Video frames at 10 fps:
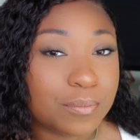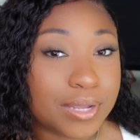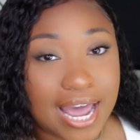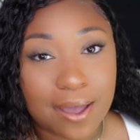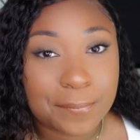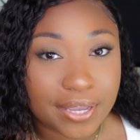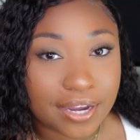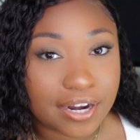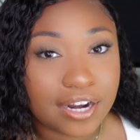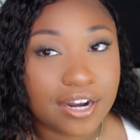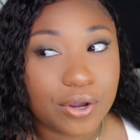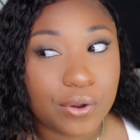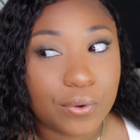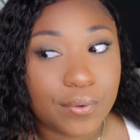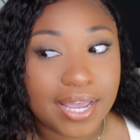gap year
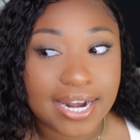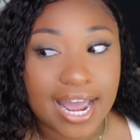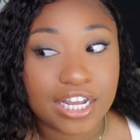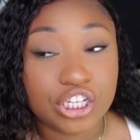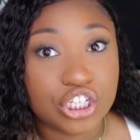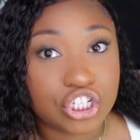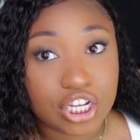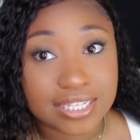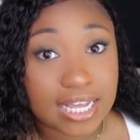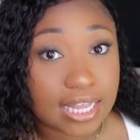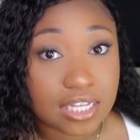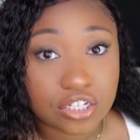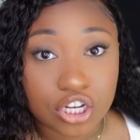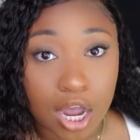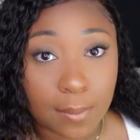and I just got
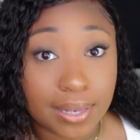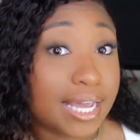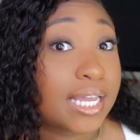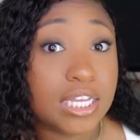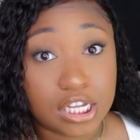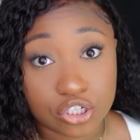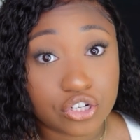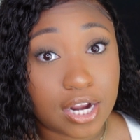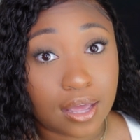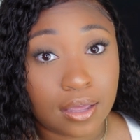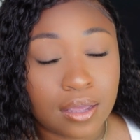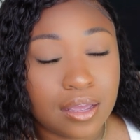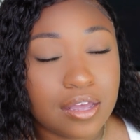this job like yesterday.